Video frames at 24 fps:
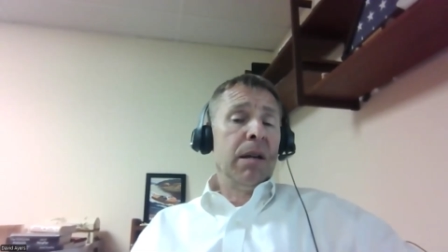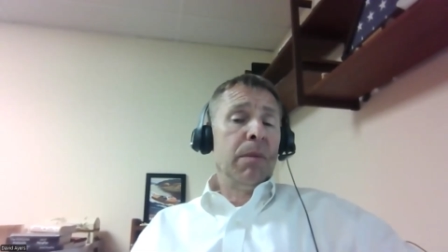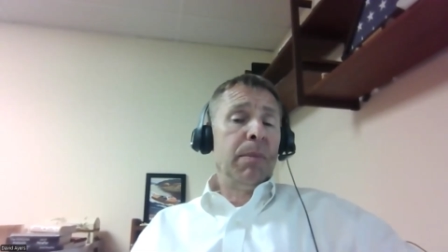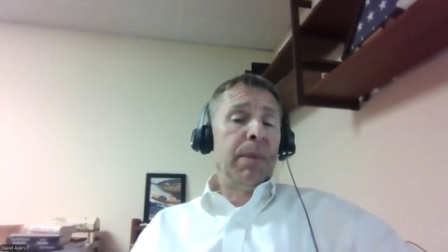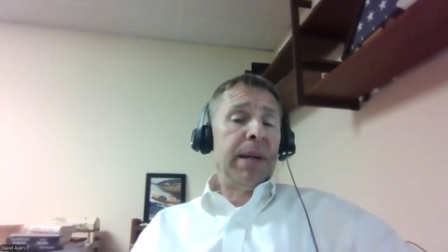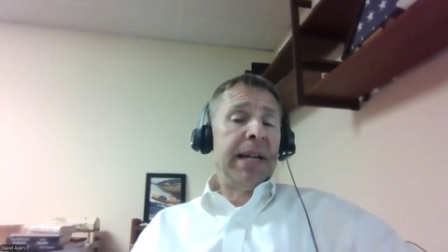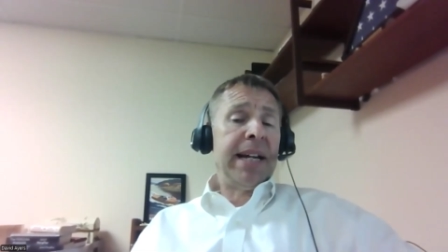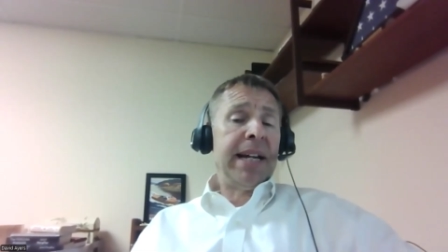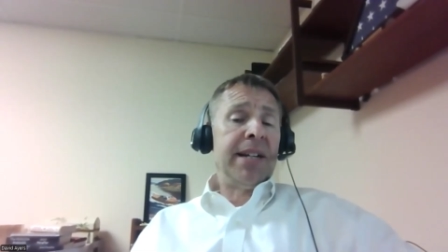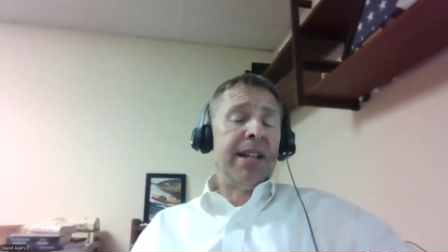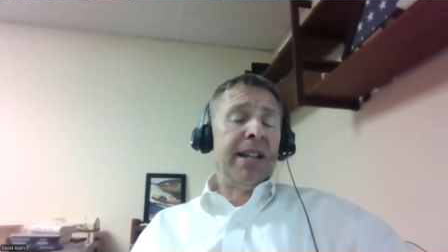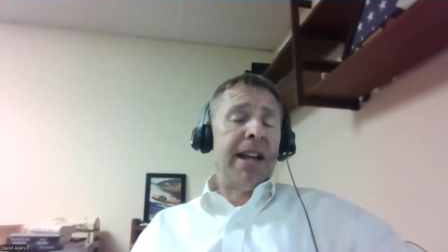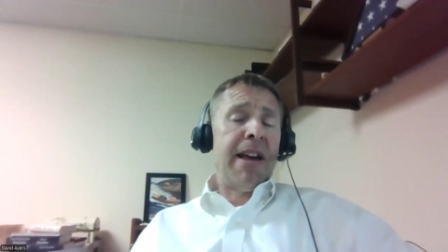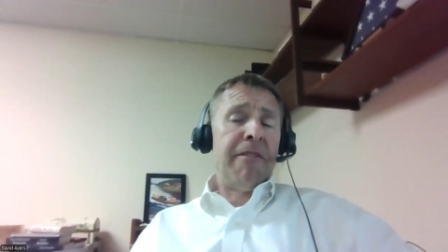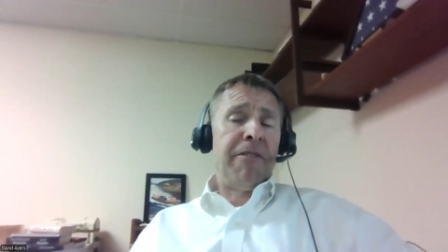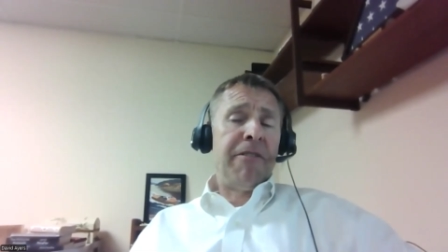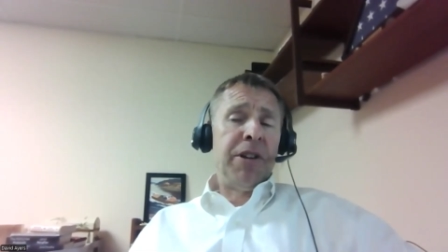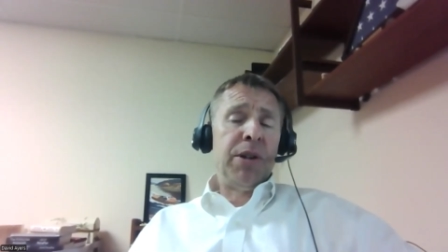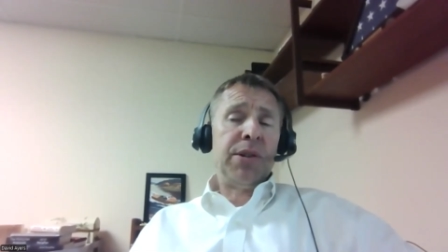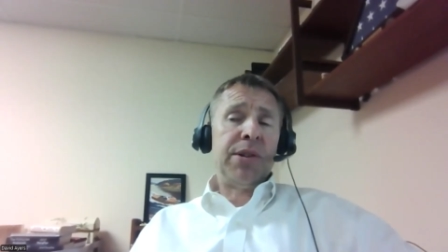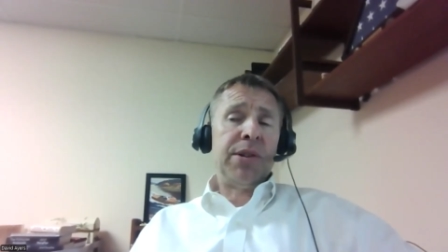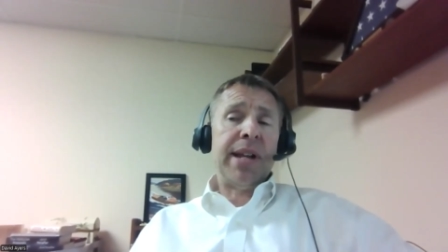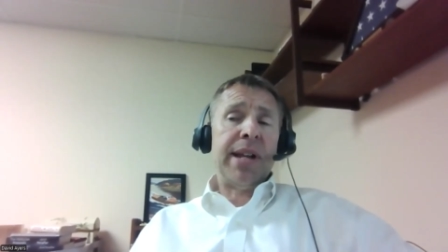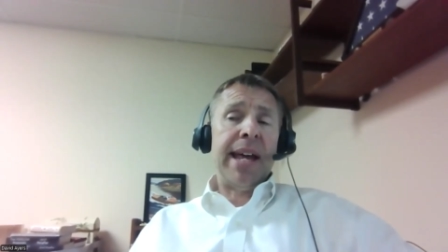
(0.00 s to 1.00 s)
because if
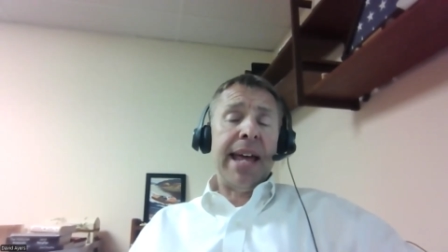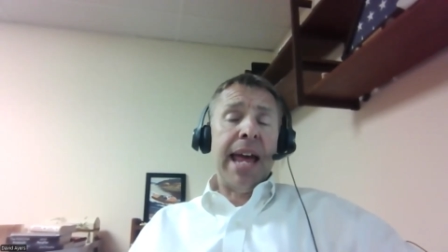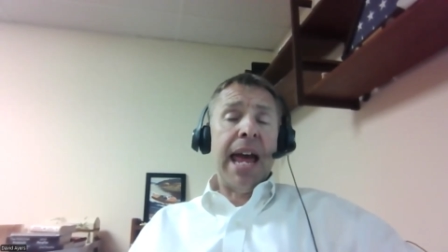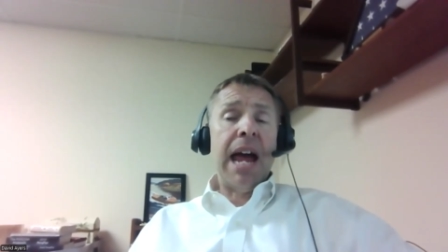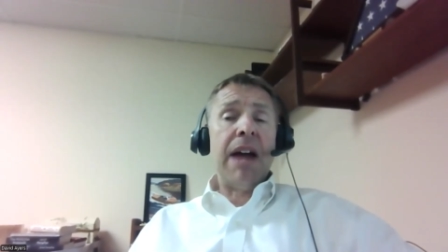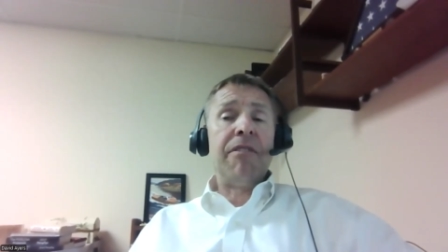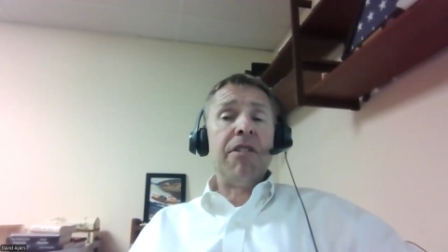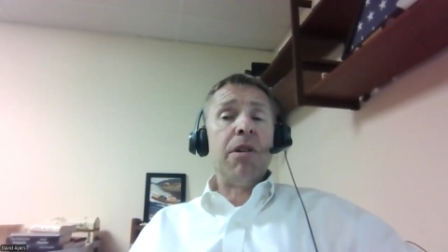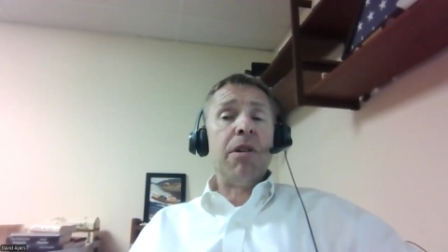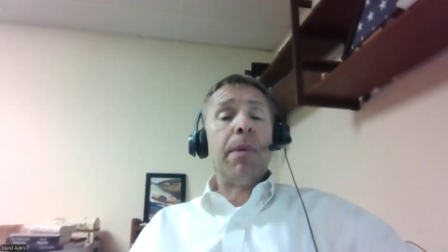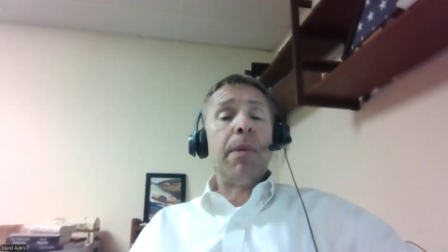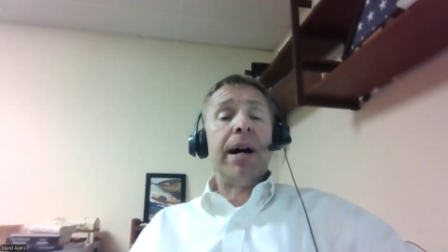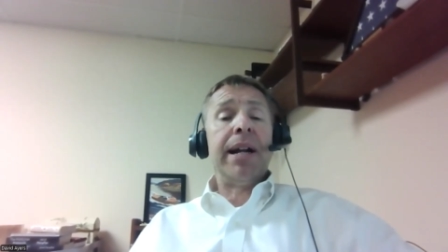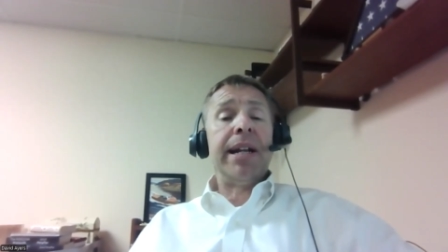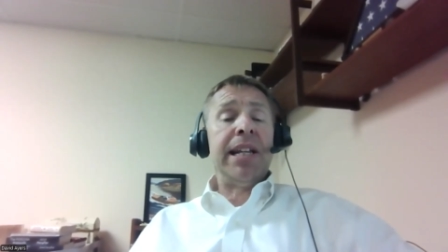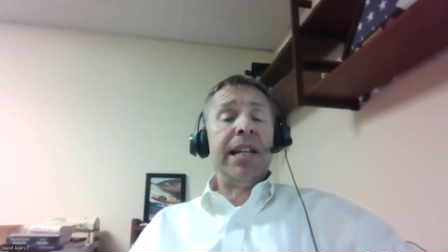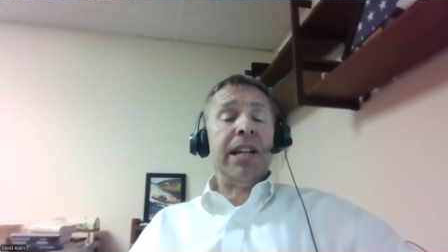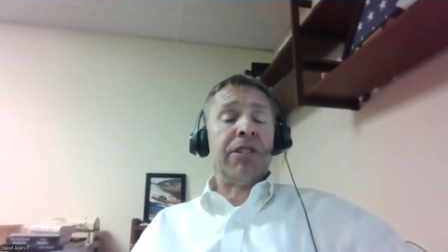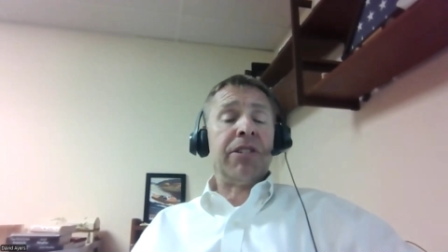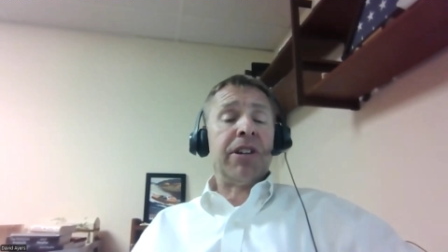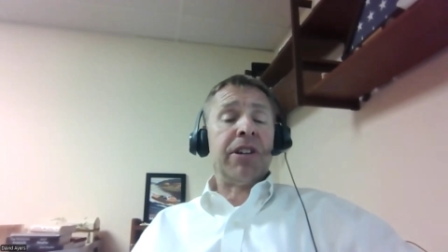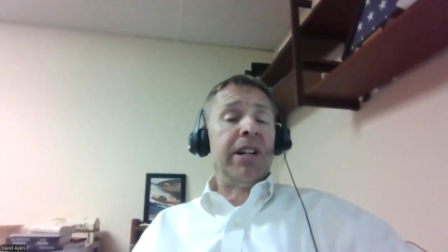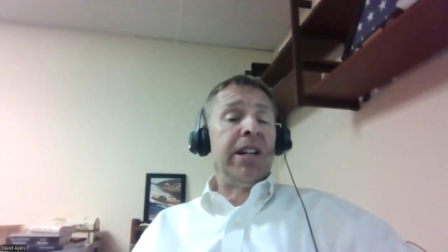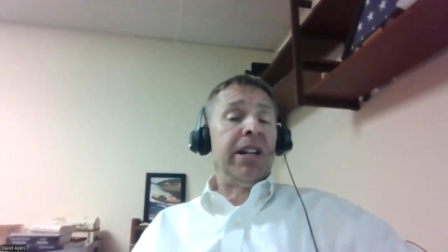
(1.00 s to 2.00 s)
you say everybody
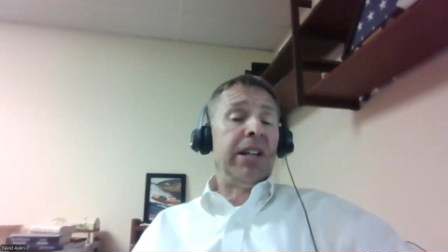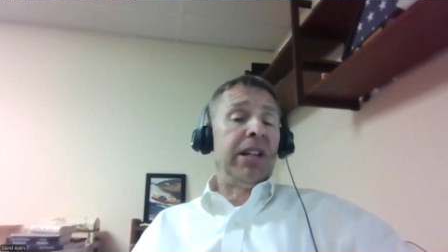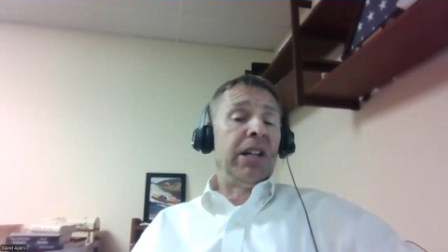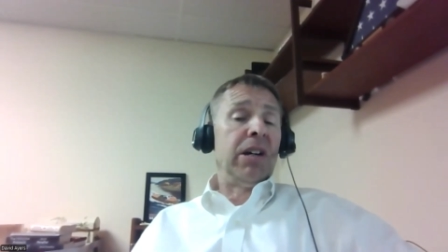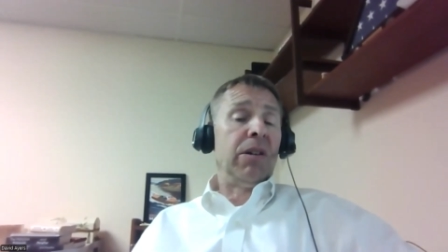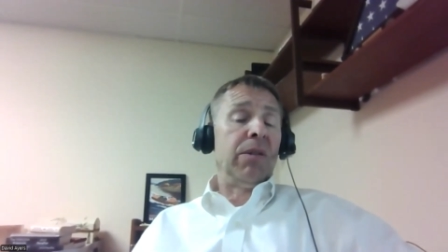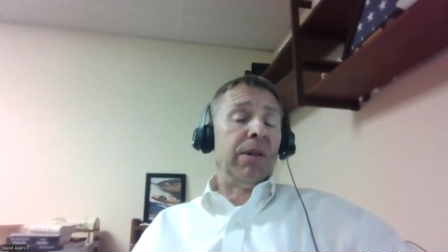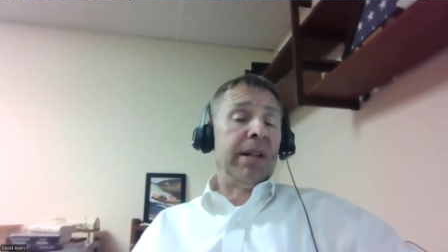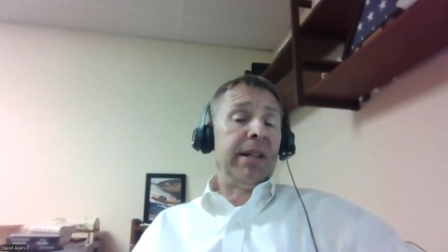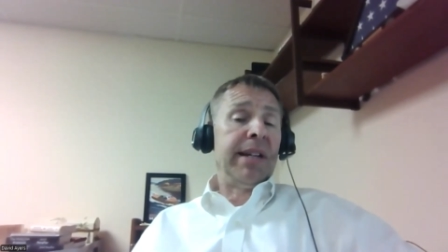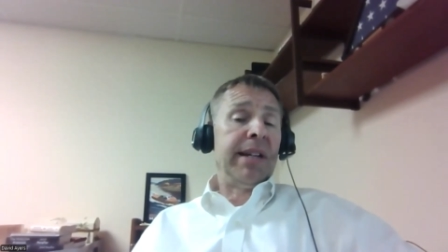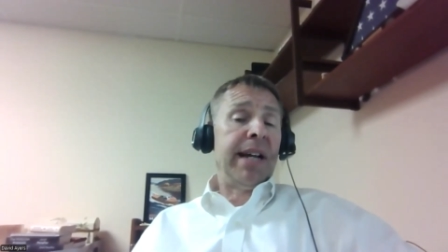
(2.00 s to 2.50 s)
is going to do it,